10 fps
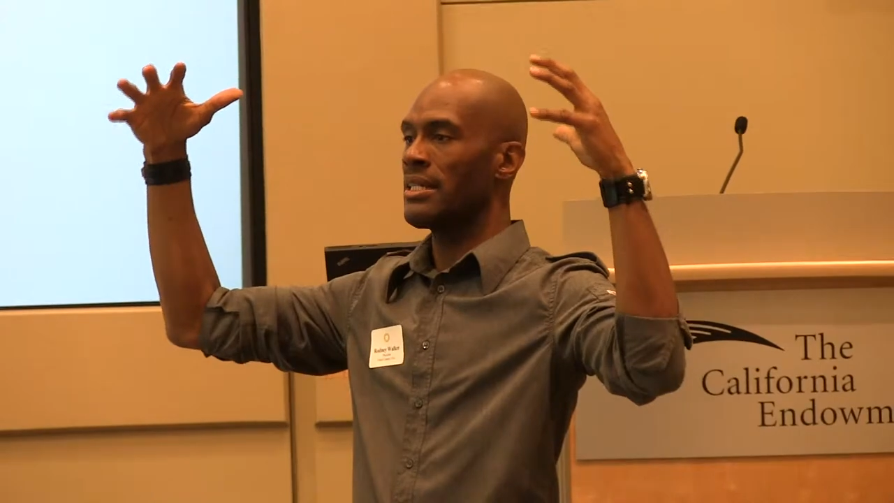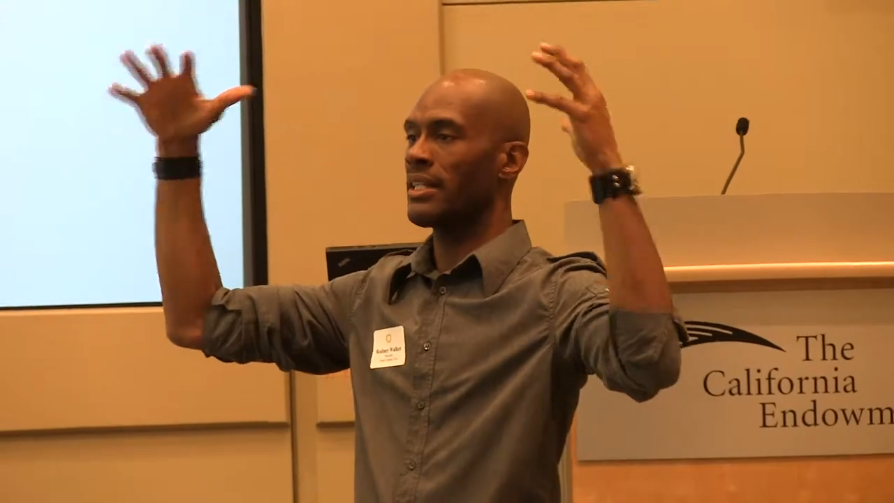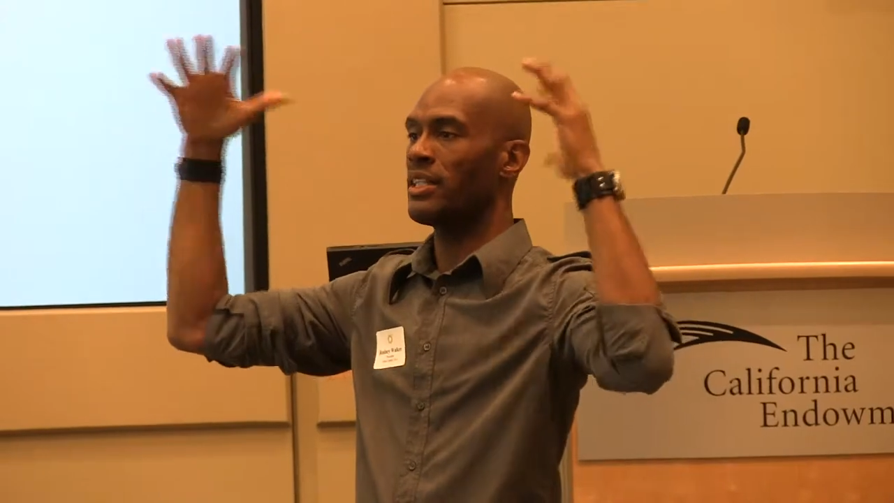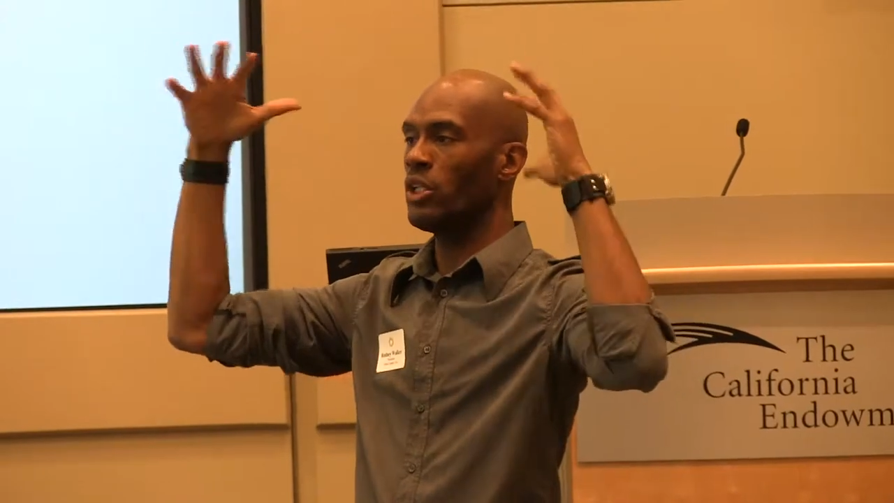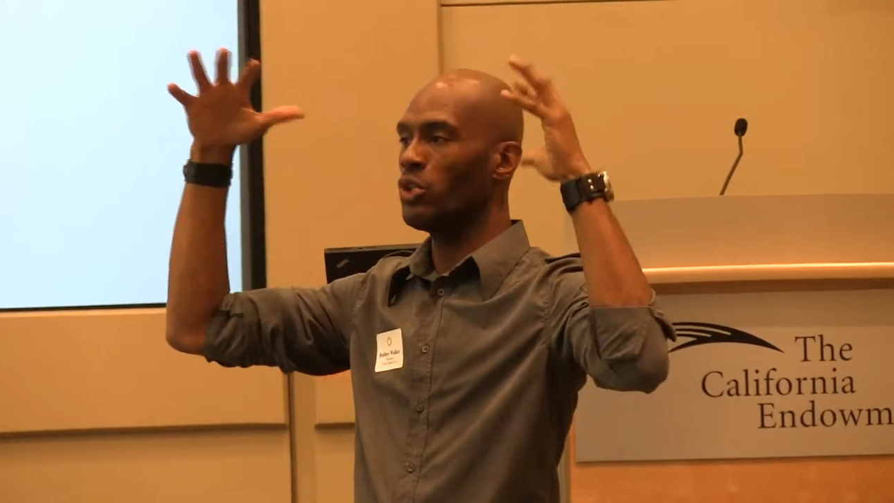
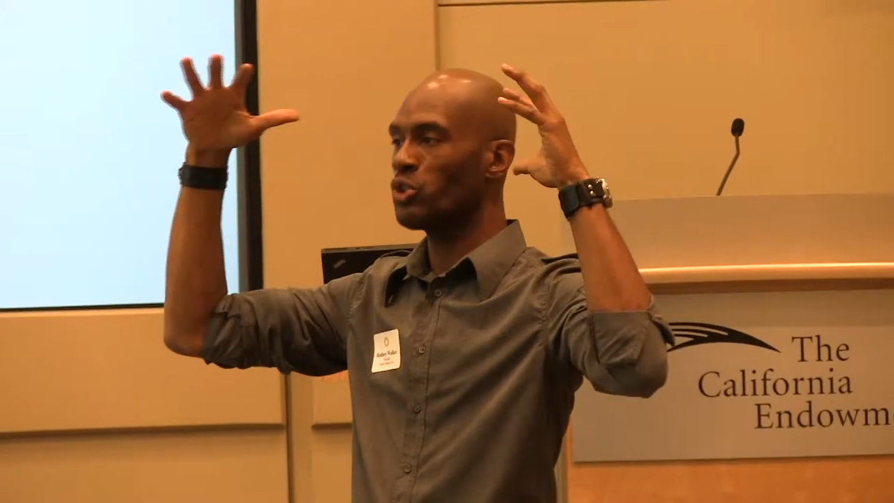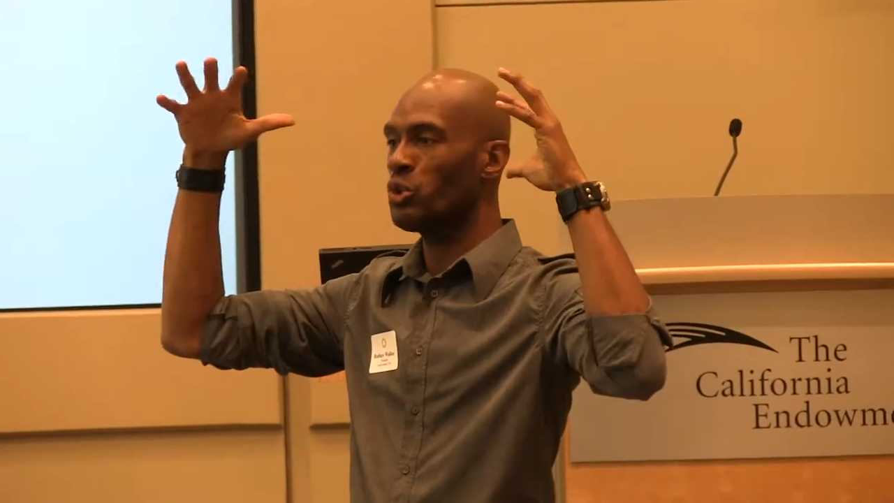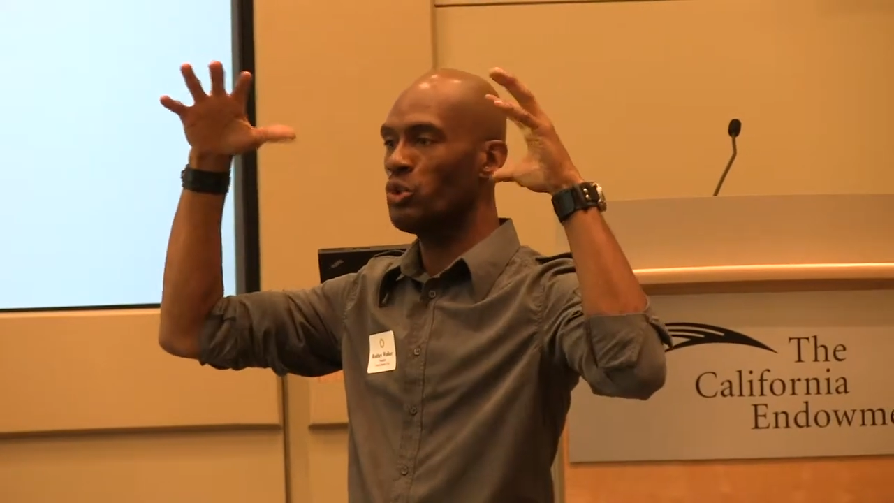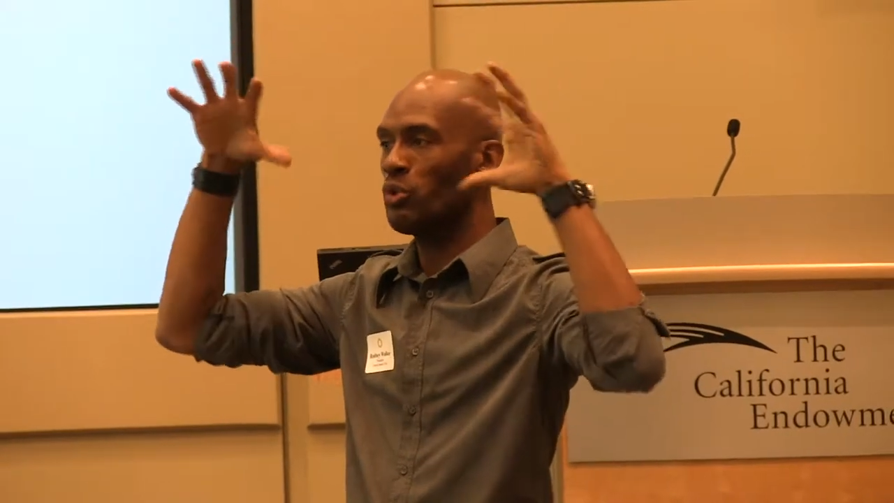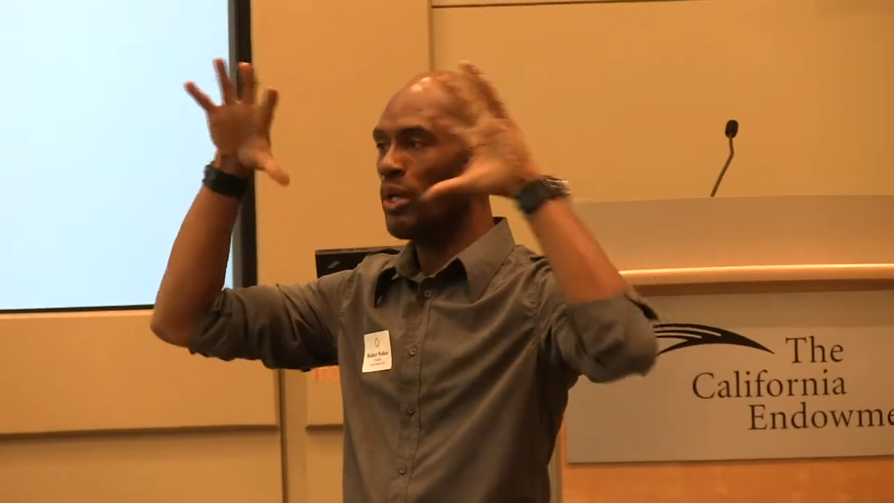that those
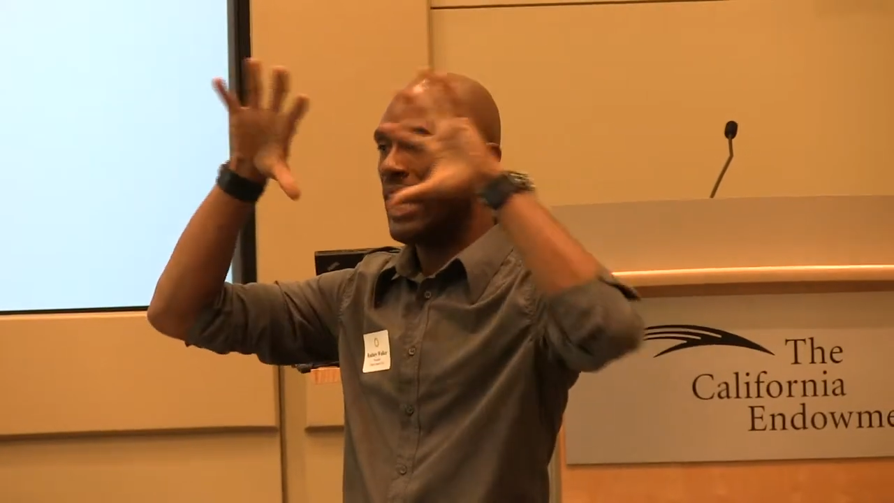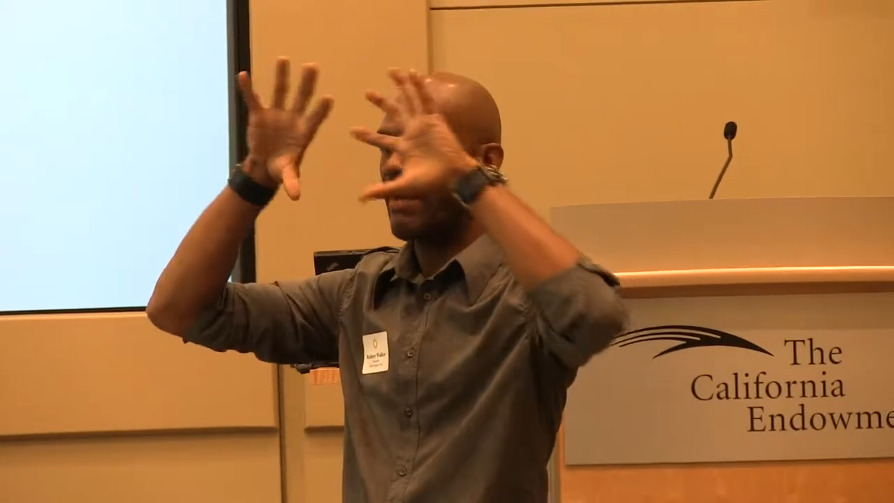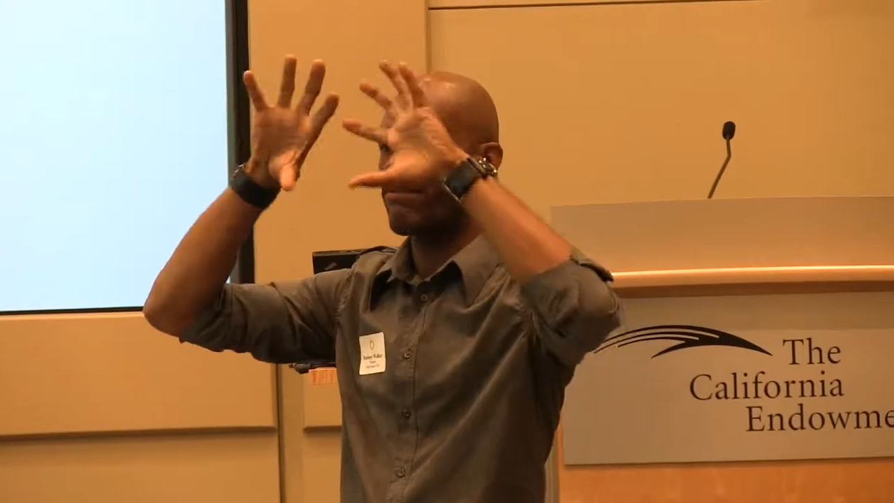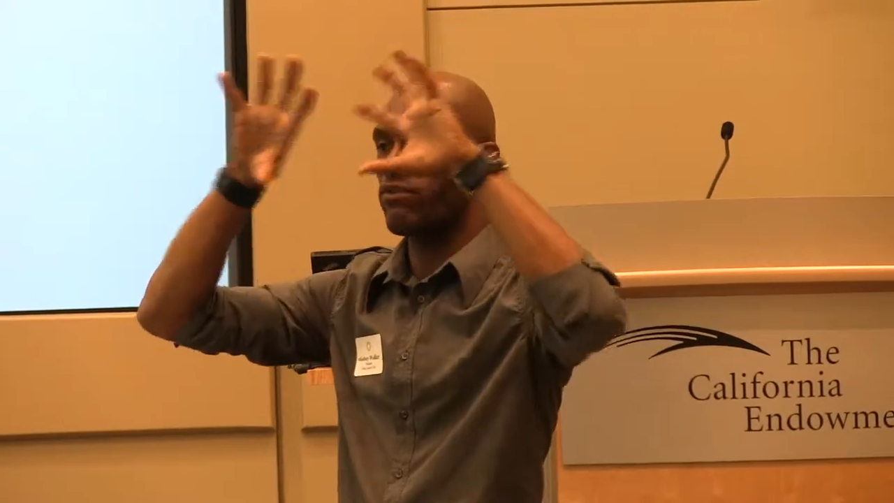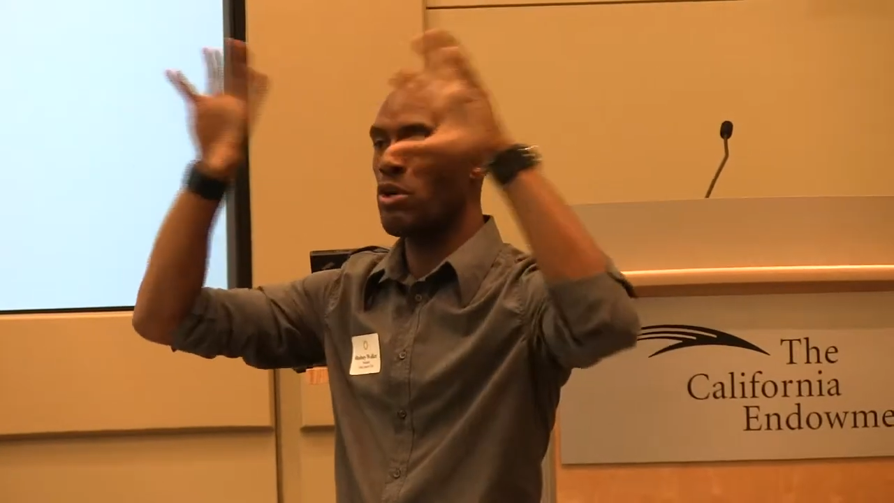who
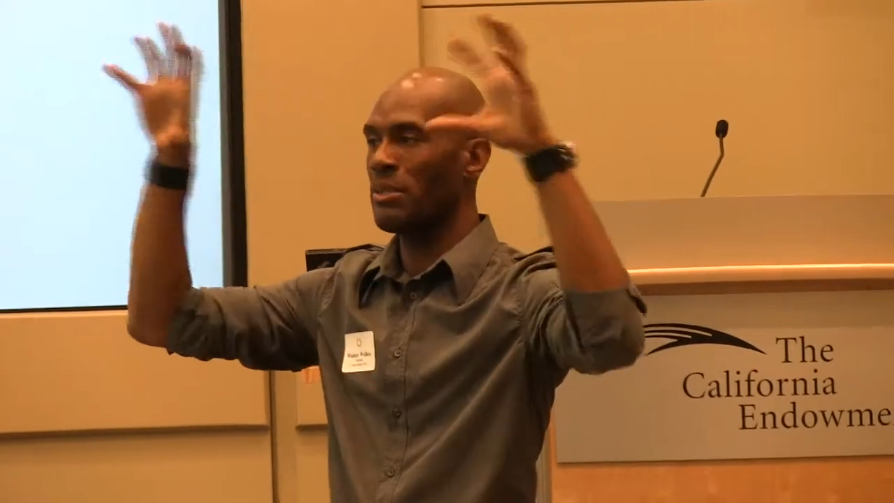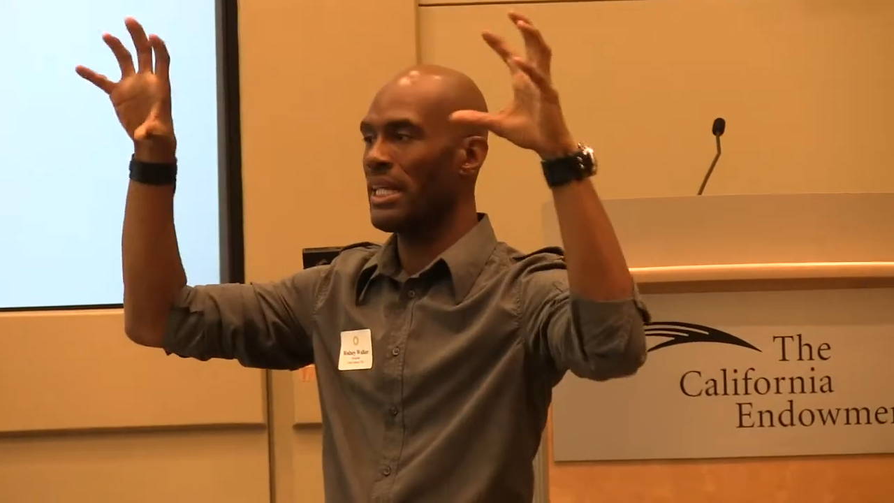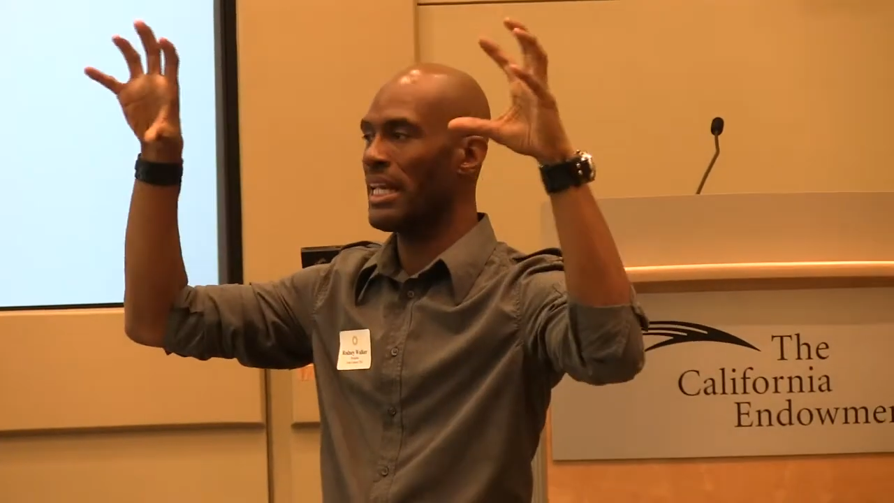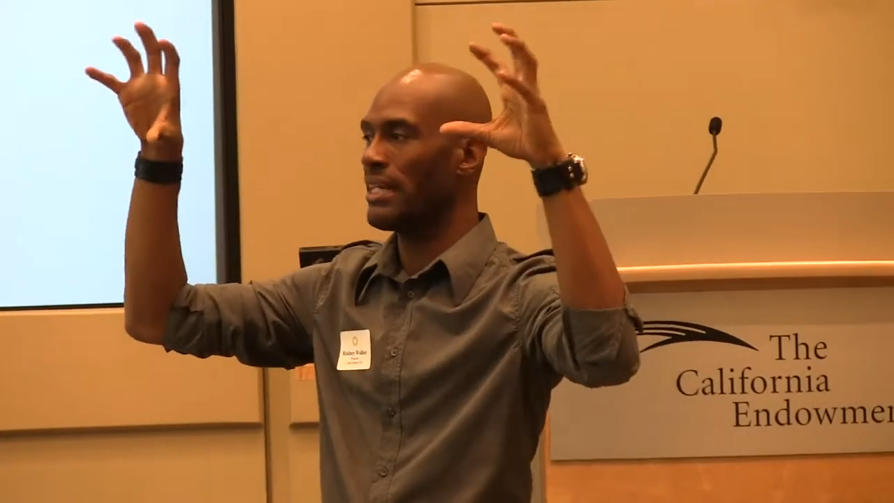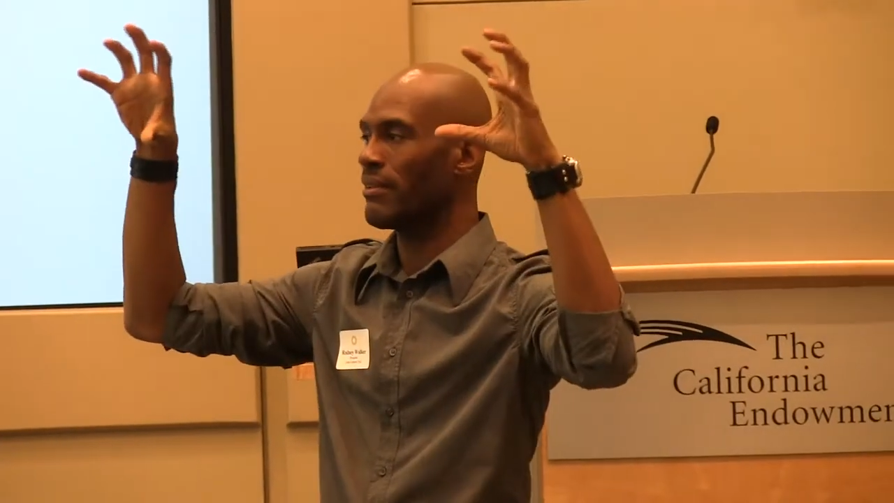have
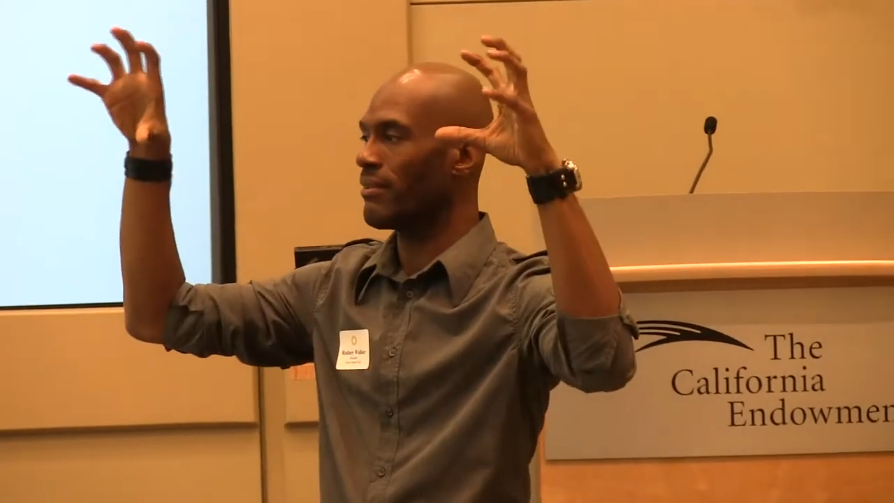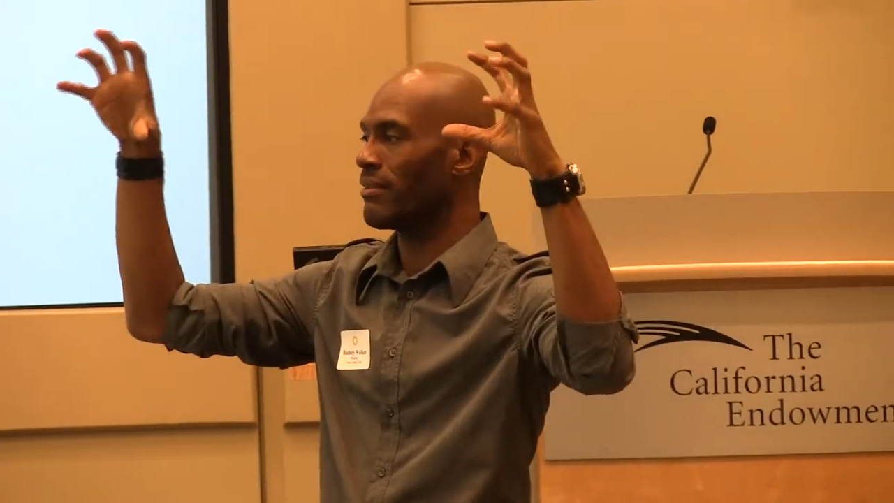formulated